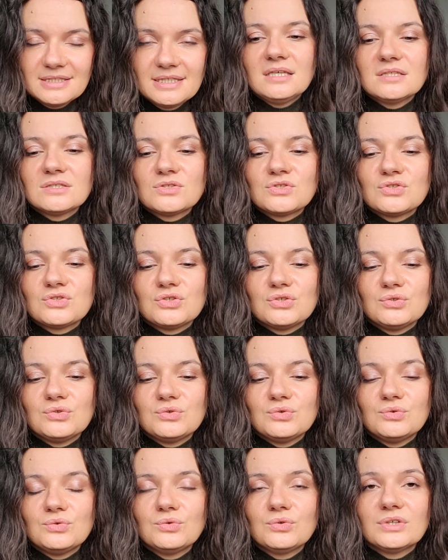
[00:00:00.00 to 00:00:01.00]
is
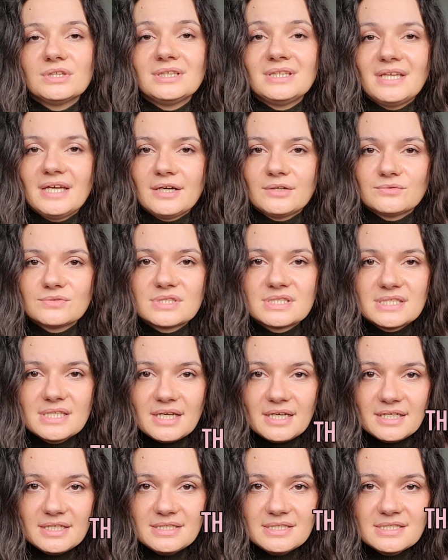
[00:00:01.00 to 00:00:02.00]
to
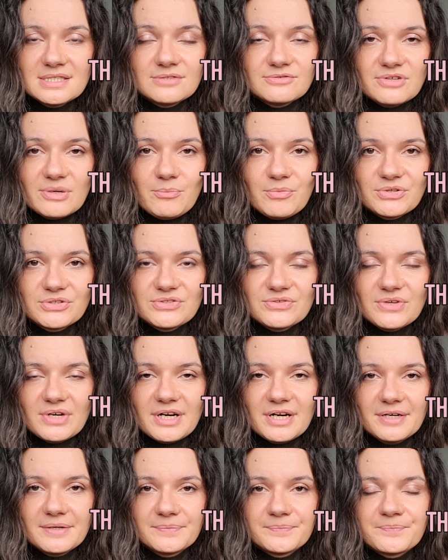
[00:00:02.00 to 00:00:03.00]
downsize the
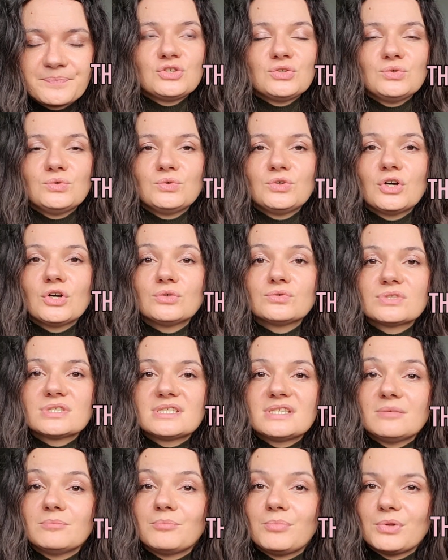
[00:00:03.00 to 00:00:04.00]
repertoire, to go
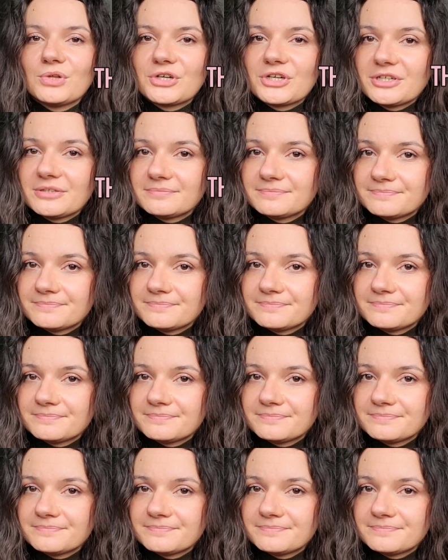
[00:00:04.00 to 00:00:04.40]
simpler.